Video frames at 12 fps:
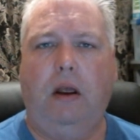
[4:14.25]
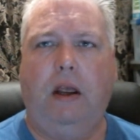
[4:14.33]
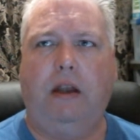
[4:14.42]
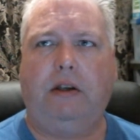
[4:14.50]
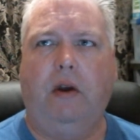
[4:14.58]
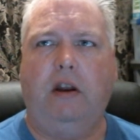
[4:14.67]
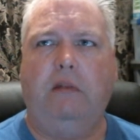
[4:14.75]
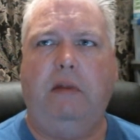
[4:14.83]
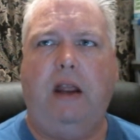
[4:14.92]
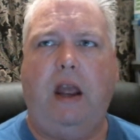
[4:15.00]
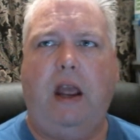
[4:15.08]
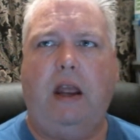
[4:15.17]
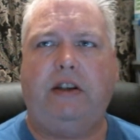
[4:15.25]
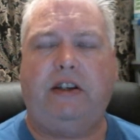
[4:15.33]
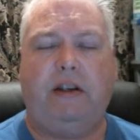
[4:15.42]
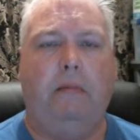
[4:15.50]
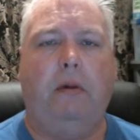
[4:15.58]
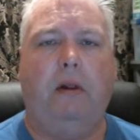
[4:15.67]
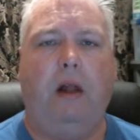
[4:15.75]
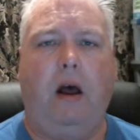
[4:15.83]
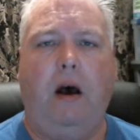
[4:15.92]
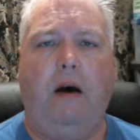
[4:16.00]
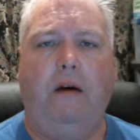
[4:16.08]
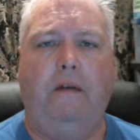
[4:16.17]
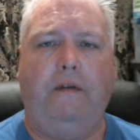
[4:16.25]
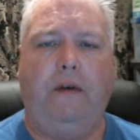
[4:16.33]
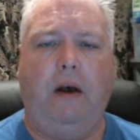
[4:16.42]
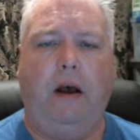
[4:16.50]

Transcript: is going to be a symbol of